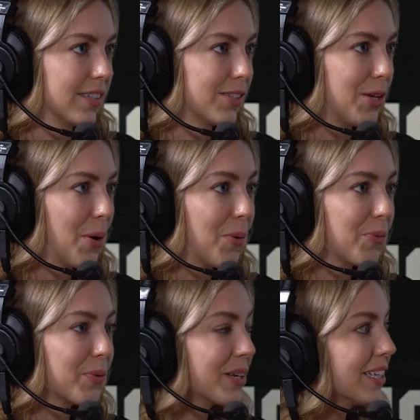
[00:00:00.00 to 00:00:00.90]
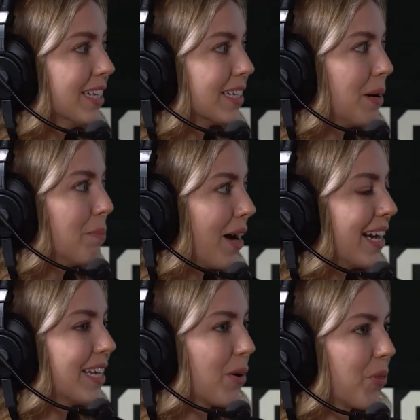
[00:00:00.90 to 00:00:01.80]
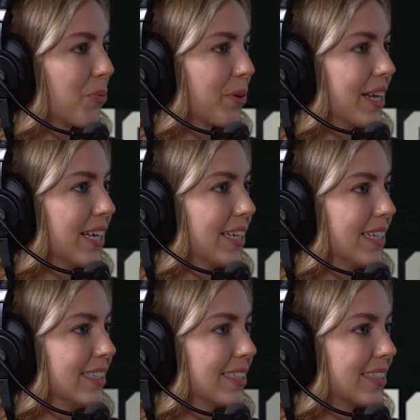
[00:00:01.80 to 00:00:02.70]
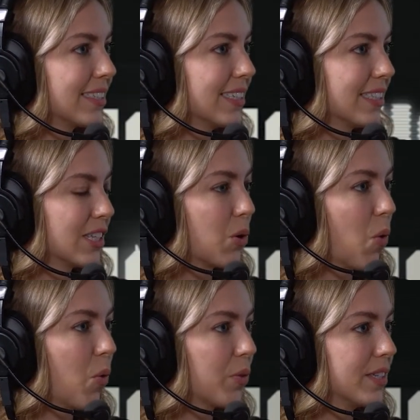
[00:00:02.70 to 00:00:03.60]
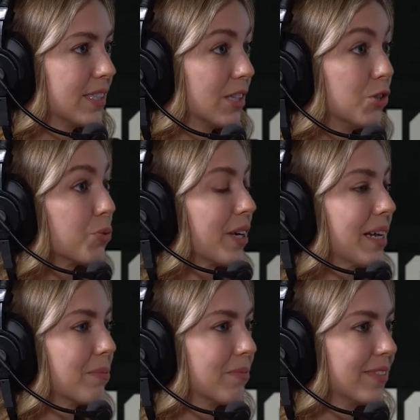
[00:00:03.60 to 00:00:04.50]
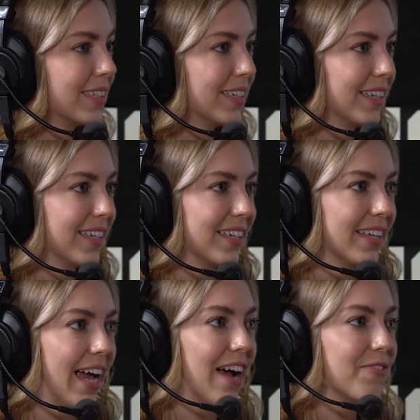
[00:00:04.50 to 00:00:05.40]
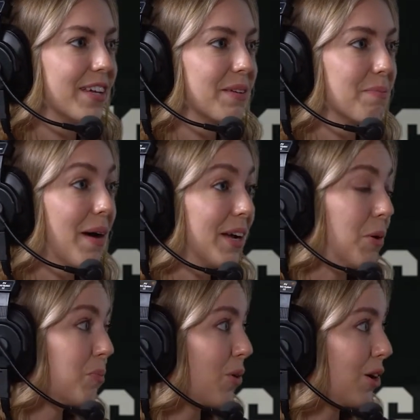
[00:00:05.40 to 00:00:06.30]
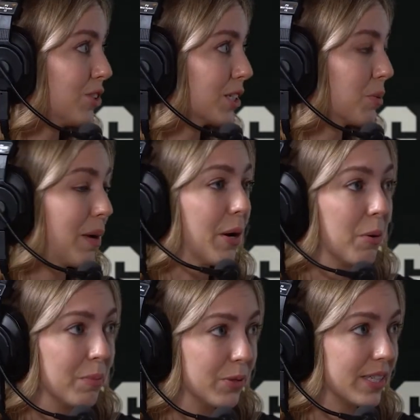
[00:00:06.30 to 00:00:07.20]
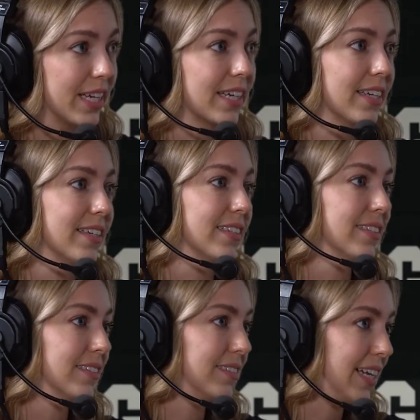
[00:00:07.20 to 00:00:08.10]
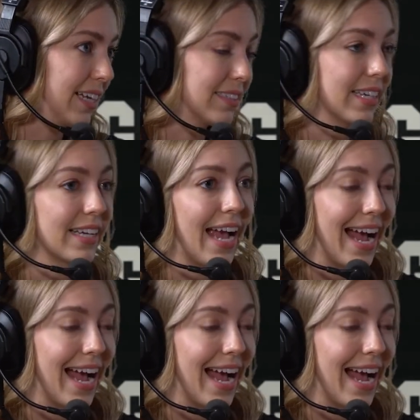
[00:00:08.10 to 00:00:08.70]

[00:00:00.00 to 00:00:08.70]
So really combining all three is the goal, is the dream. Having my own projects with my own music, dancing,